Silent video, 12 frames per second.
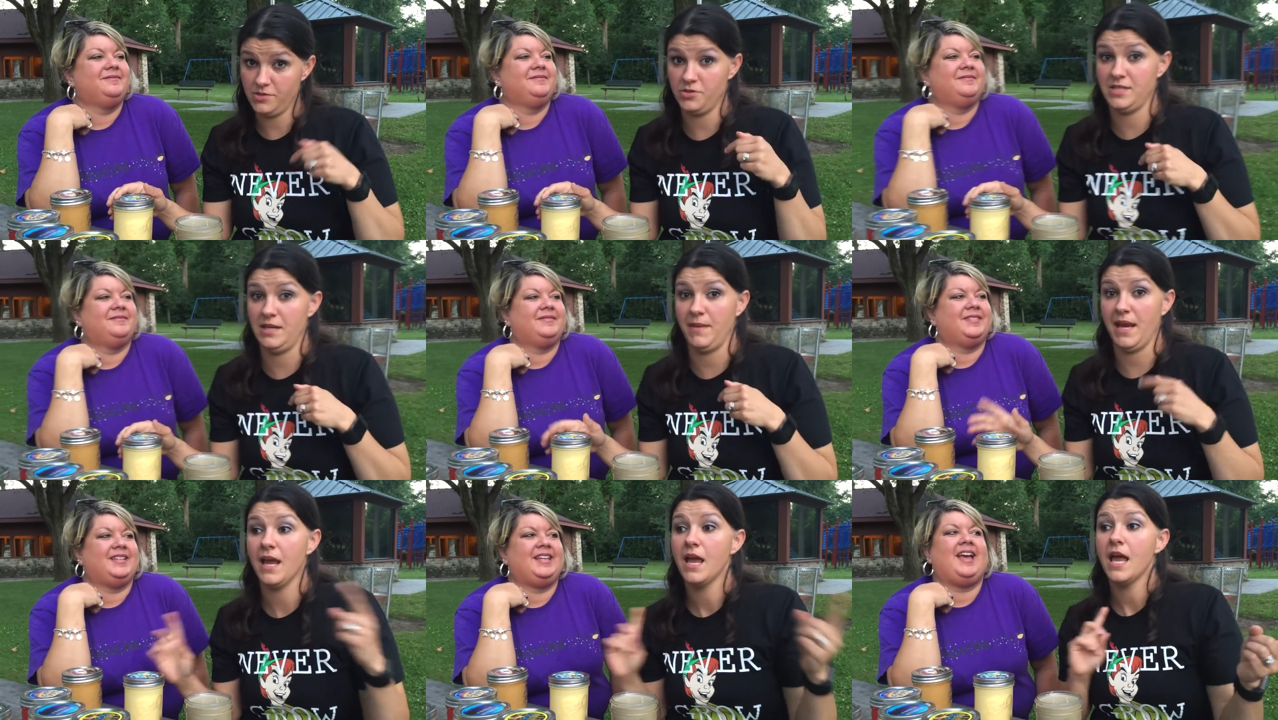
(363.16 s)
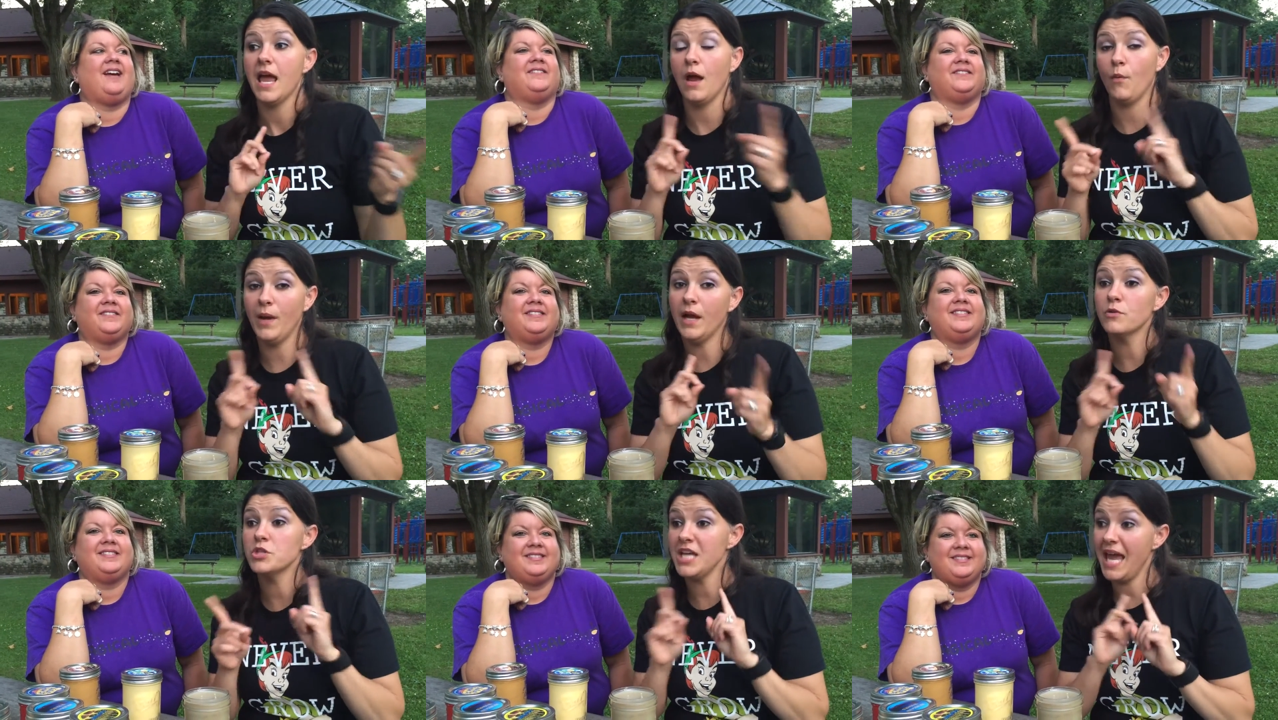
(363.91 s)
Speaker 1: Sisters sent me. Yeah. And we
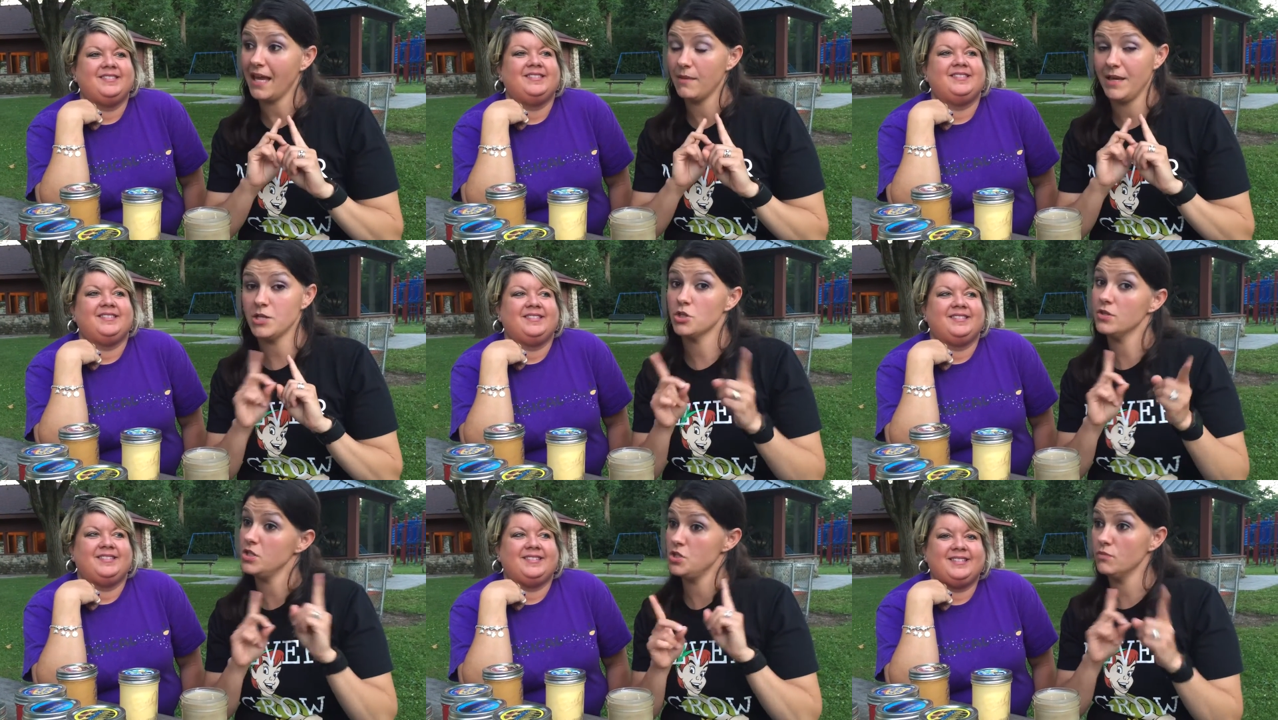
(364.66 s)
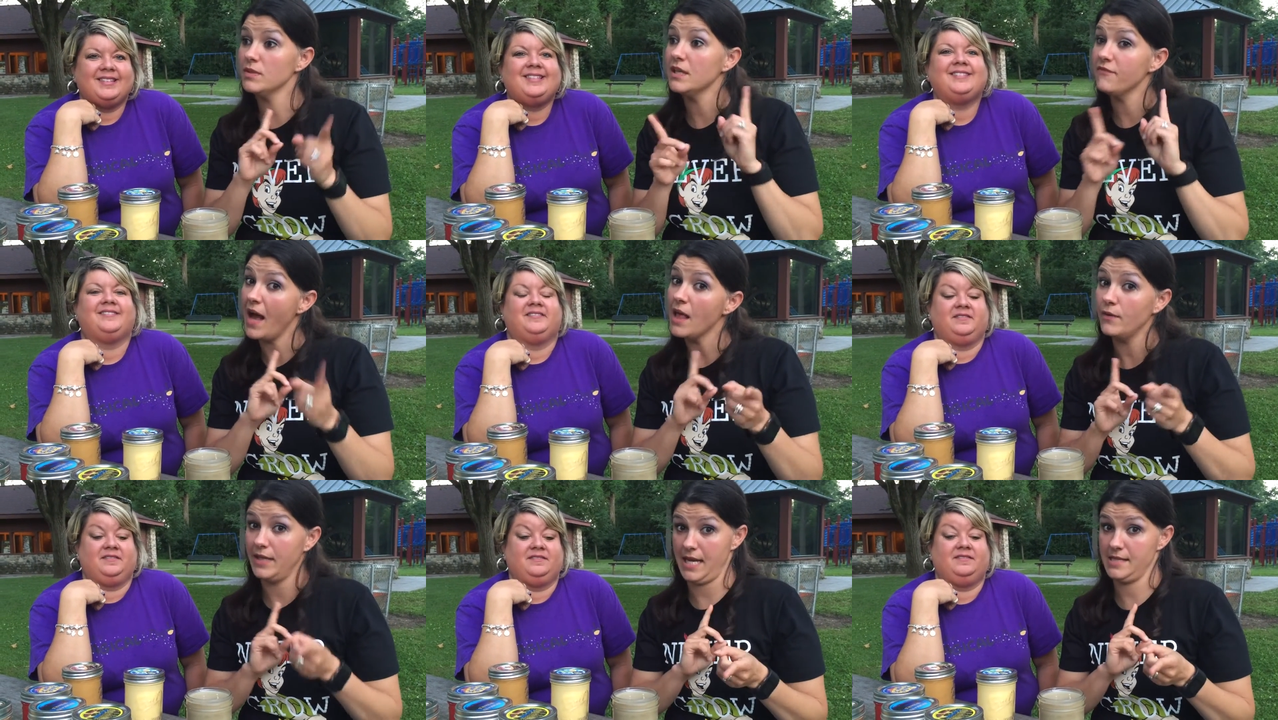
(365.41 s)
gonna check and make sure that you're really
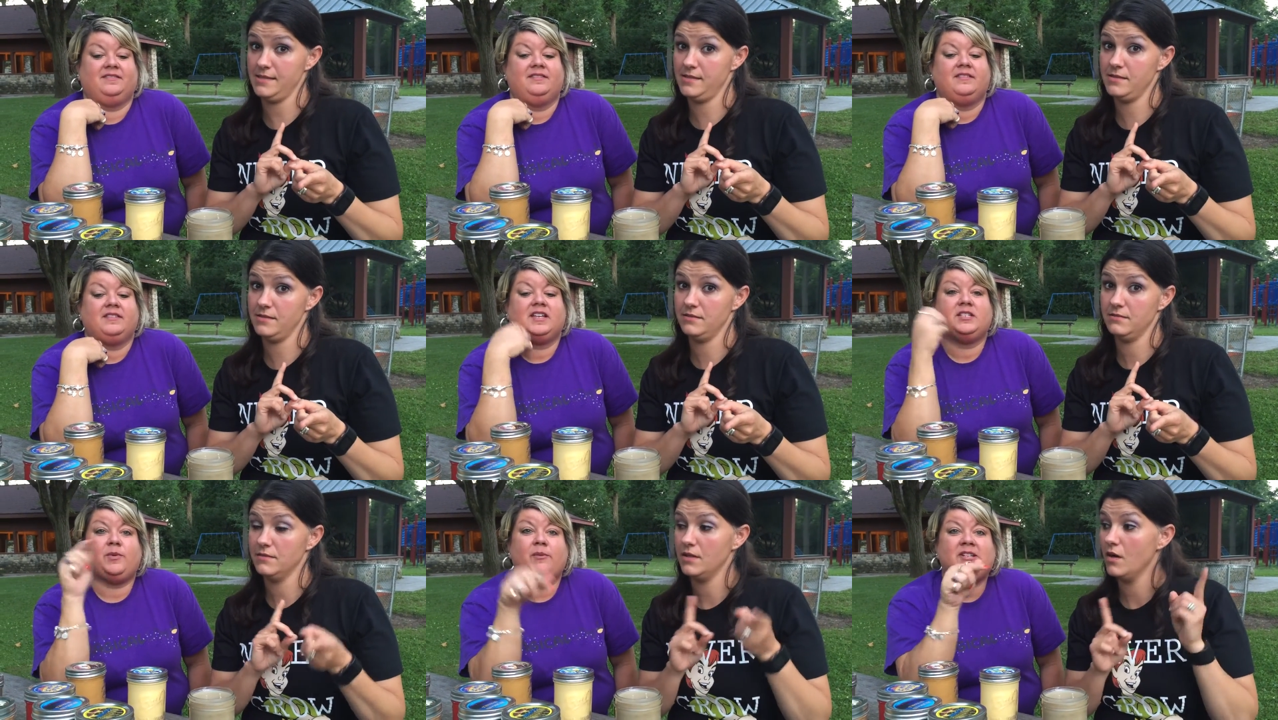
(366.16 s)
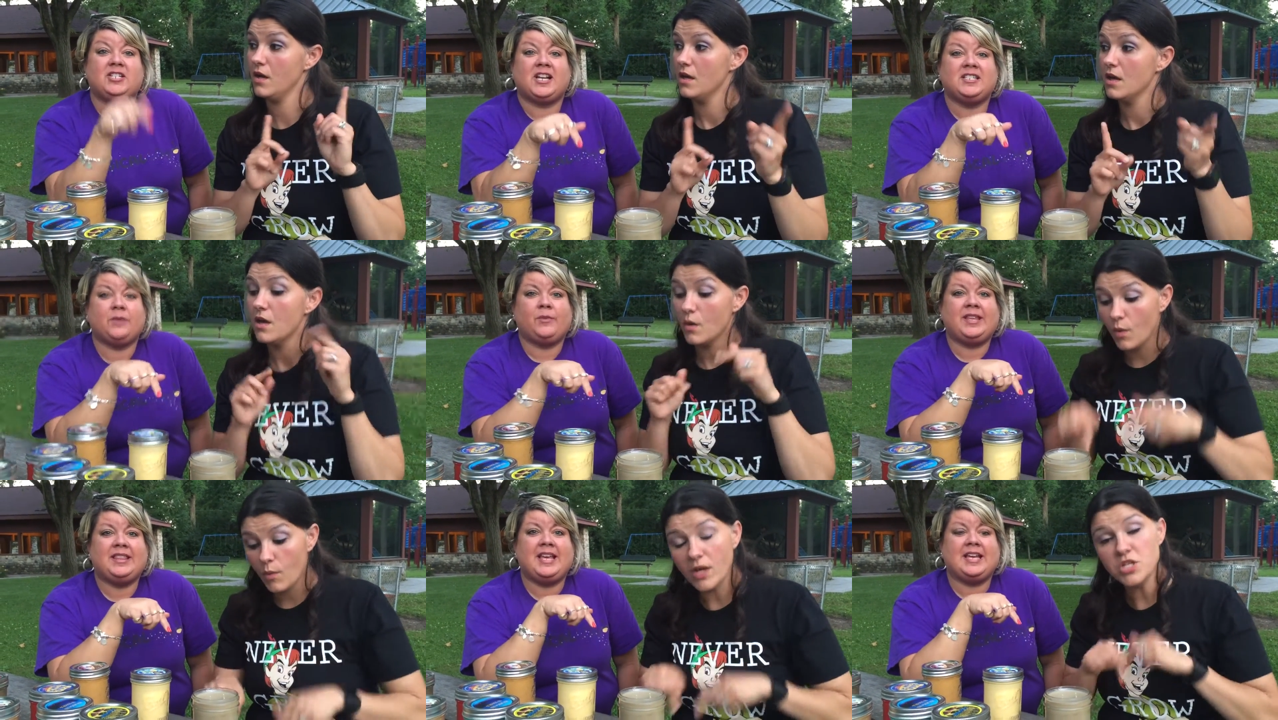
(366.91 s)
following us. Because we want you guys to
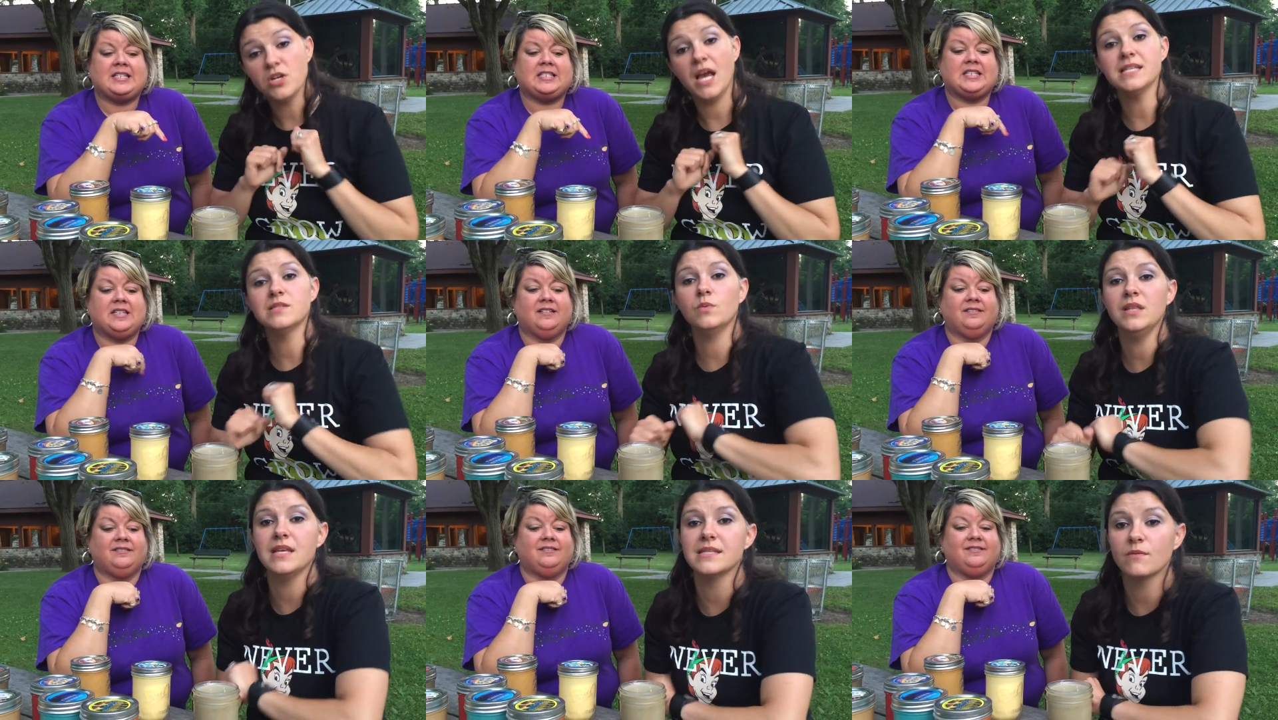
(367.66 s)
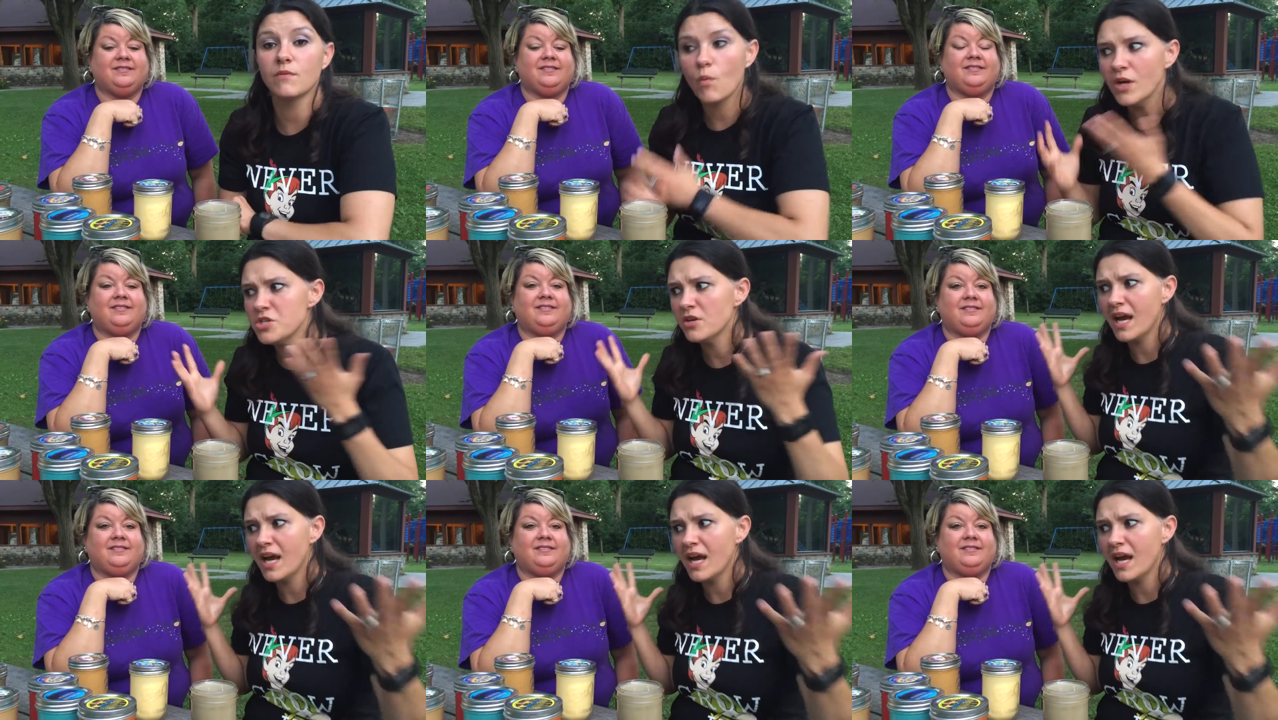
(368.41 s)
win we this. We want you guys to win this. And we want